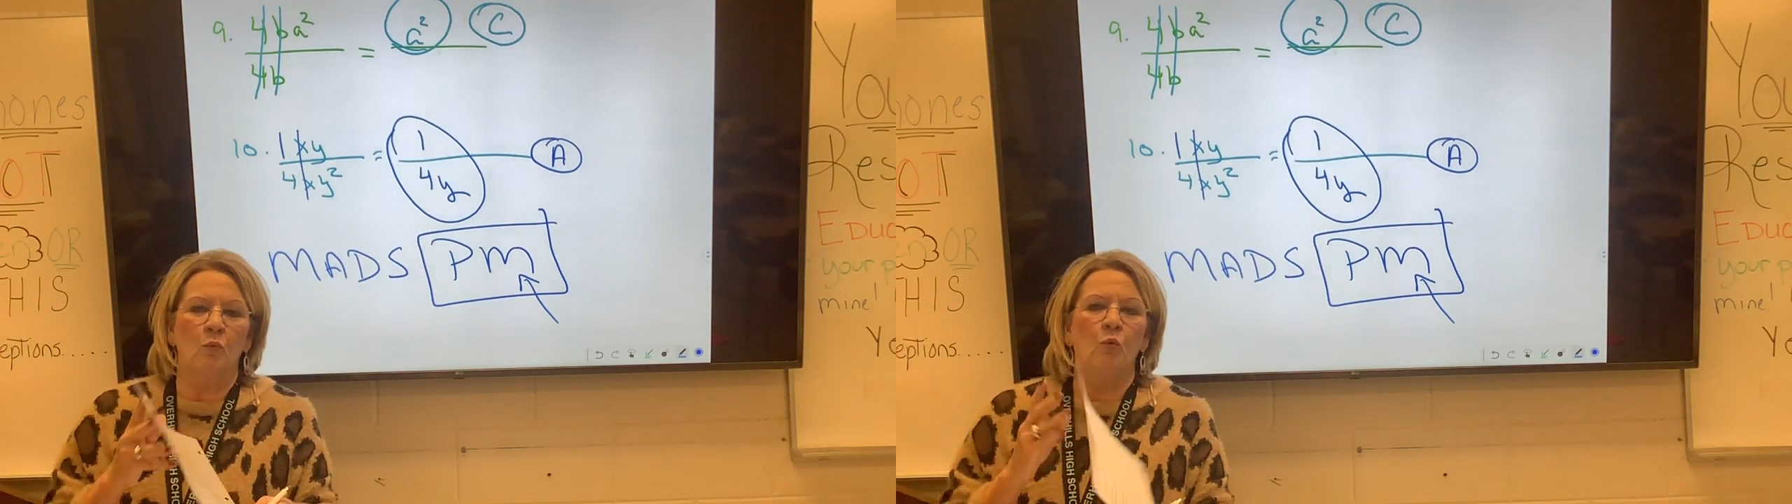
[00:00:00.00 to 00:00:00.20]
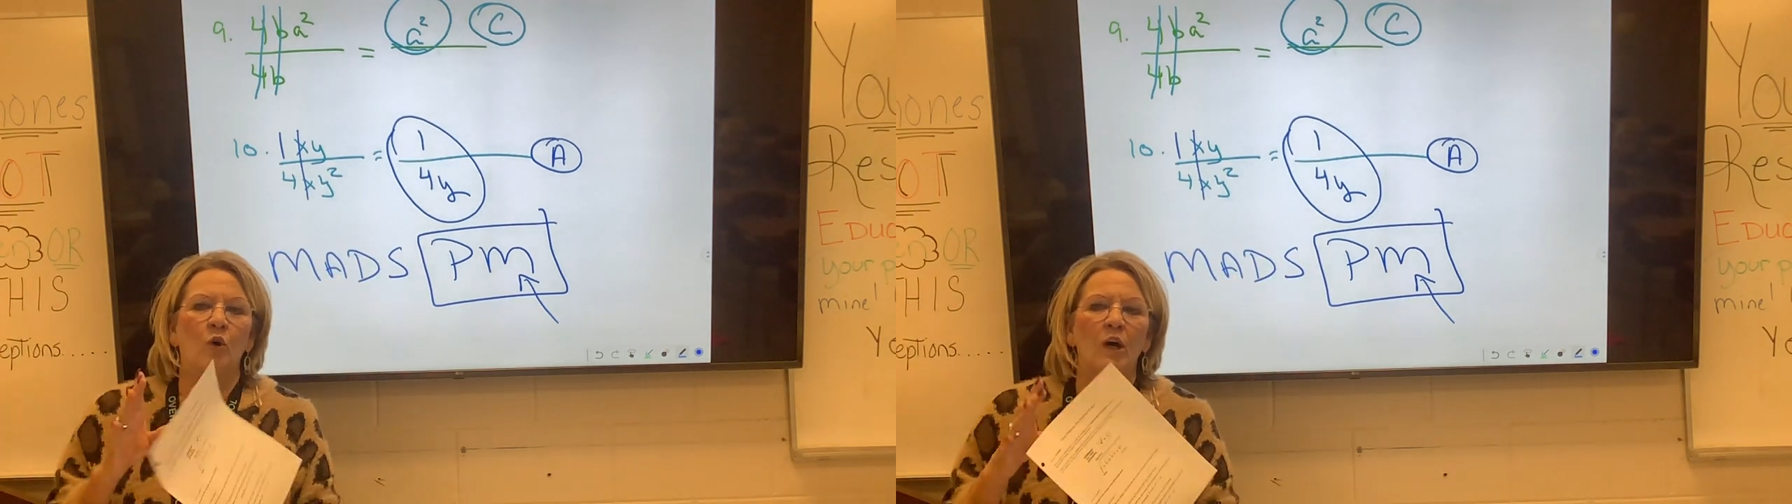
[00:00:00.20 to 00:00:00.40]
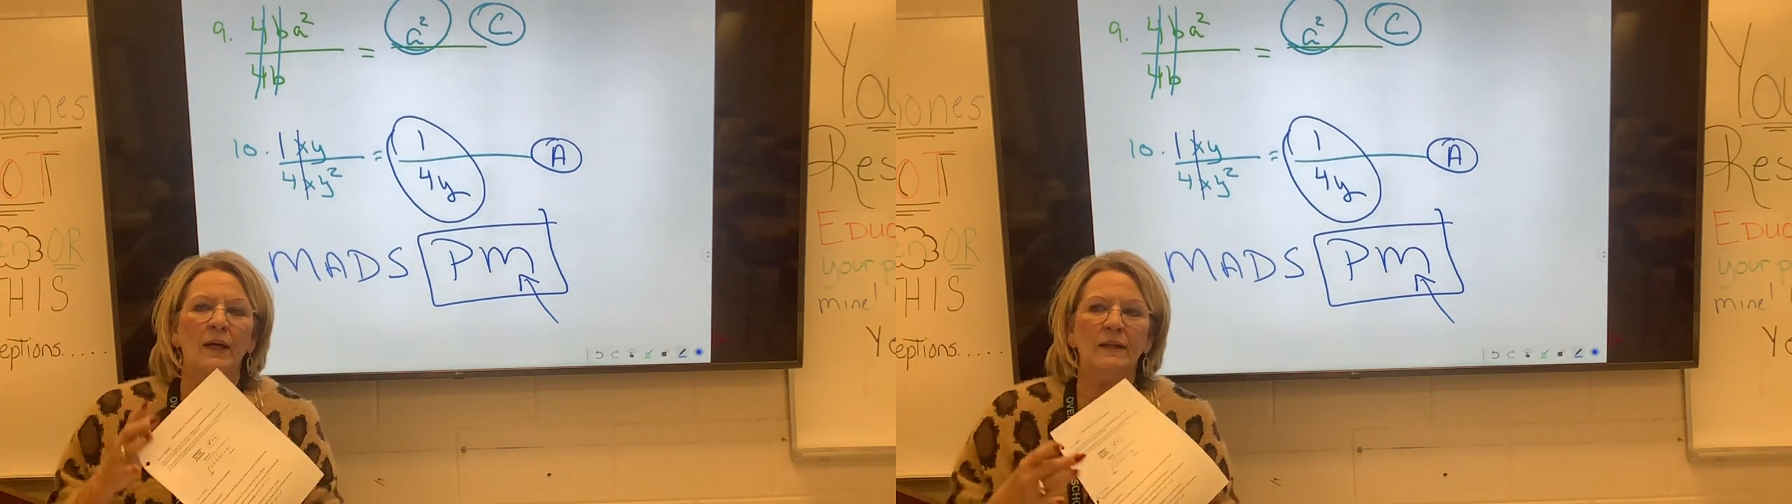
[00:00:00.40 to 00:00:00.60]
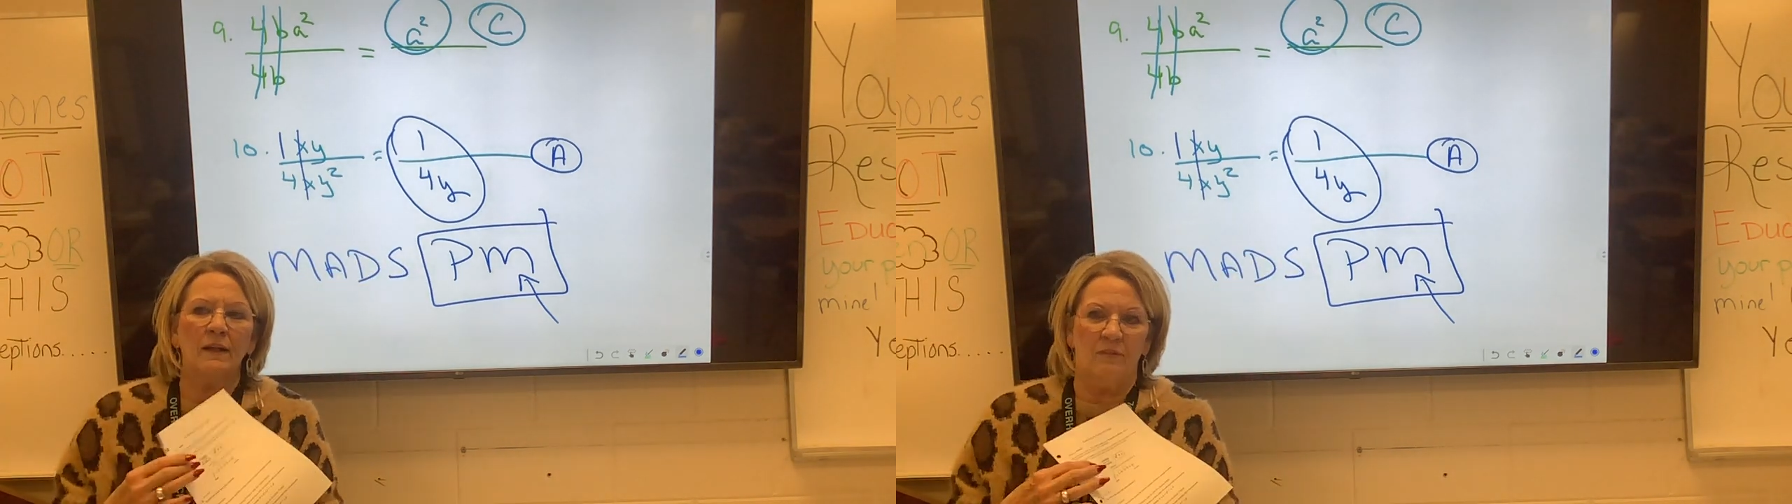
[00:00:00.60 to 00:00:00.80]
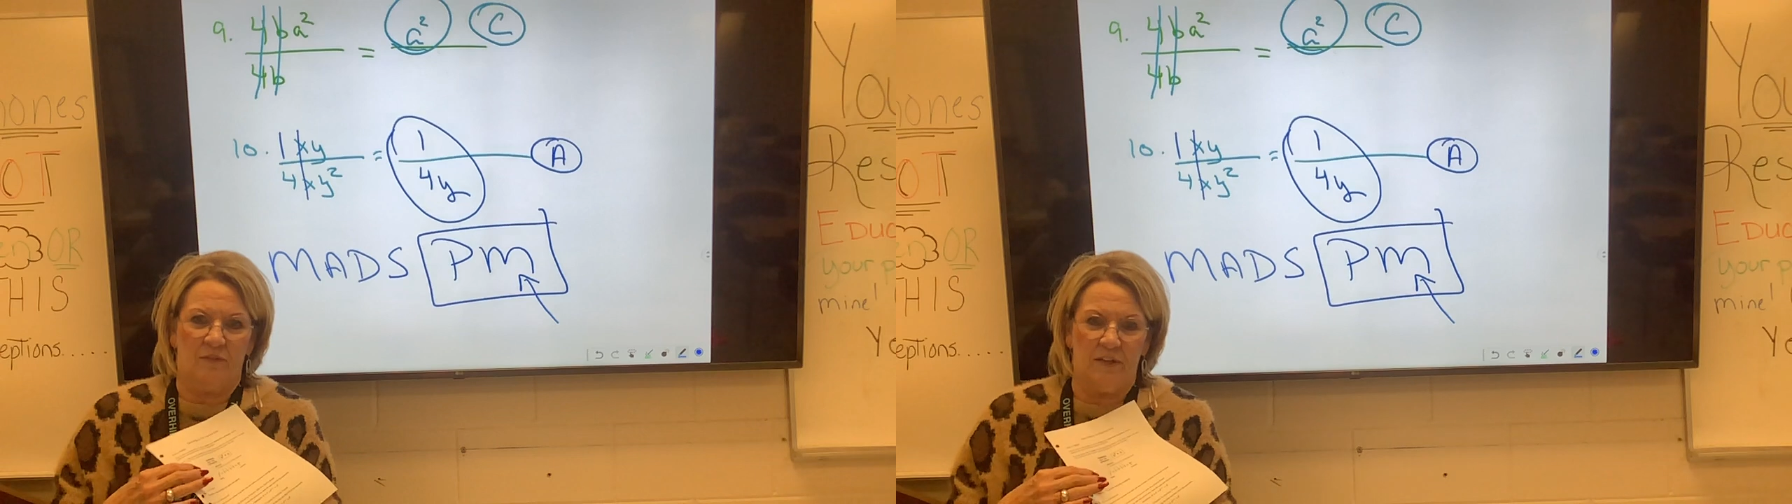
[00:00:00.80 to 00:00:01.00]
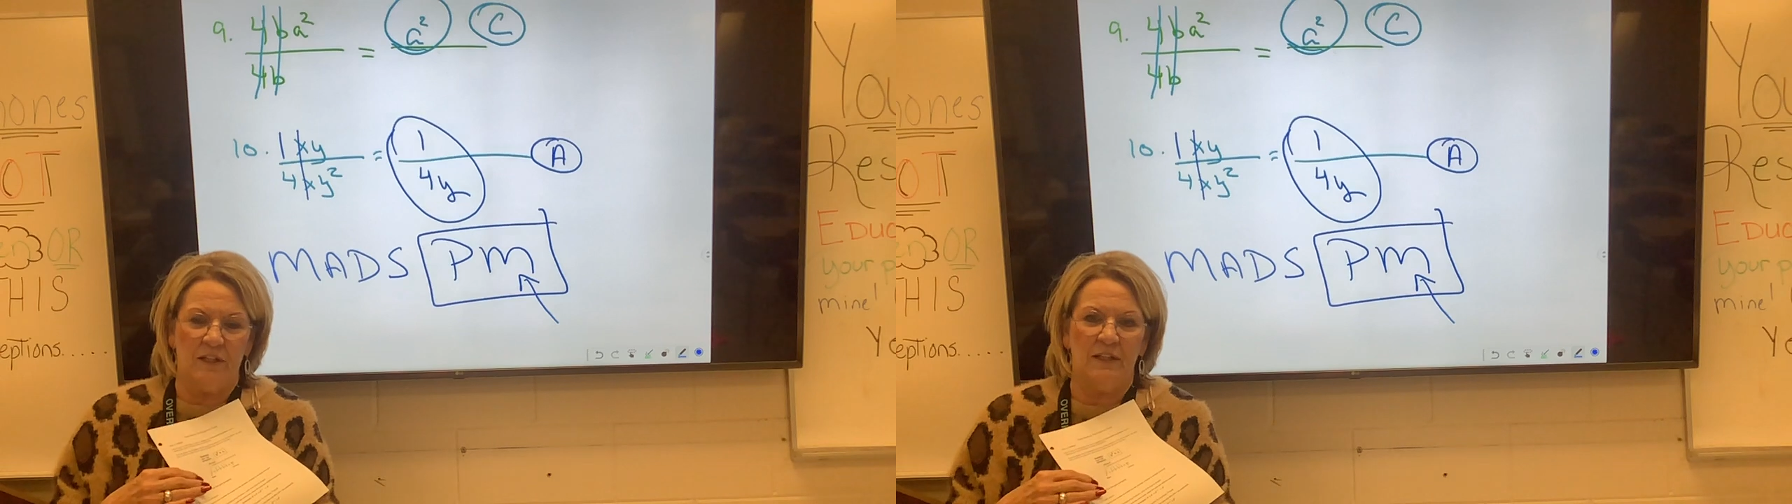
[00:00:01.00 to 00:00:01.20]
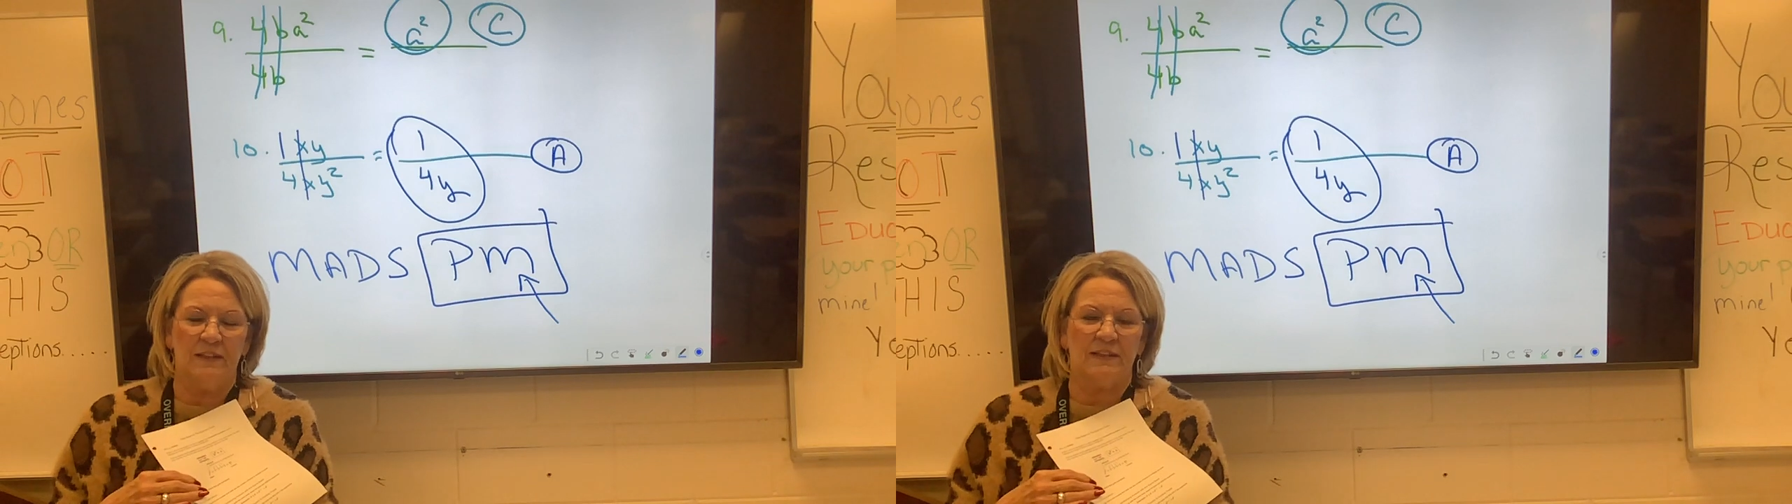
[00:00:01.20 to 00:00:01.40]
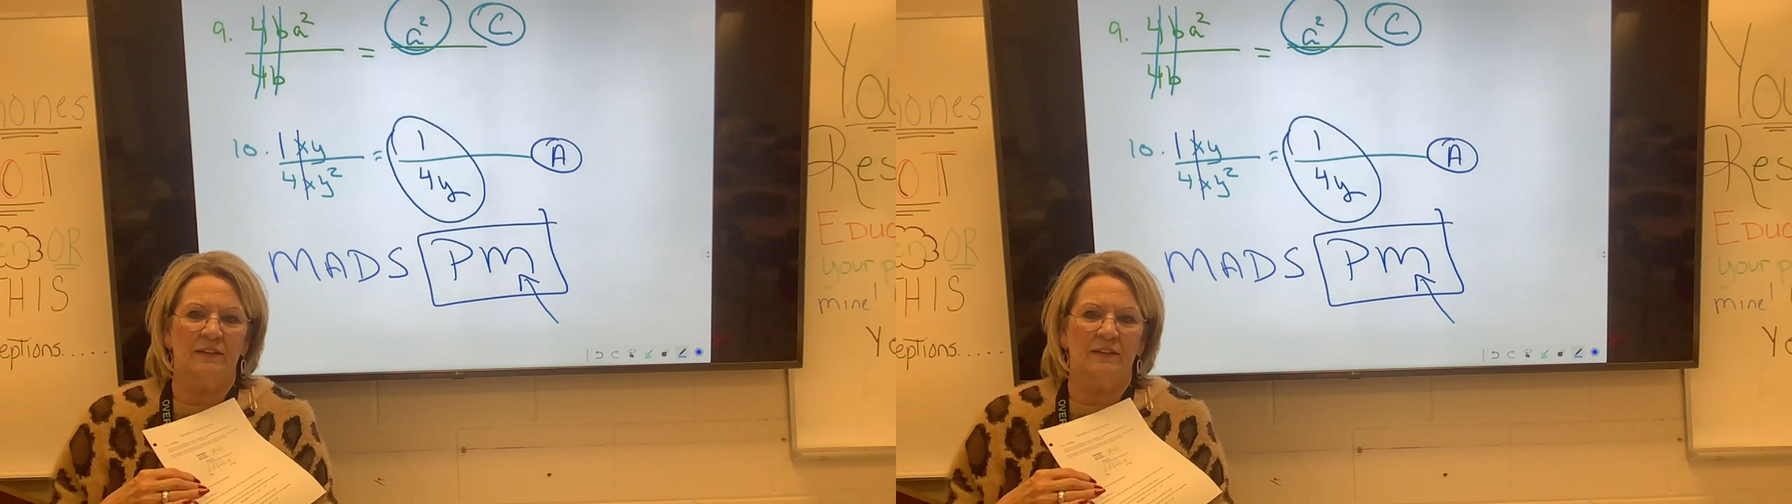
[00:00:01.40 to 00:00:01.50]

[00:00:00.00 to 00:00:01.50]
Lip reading: one of these,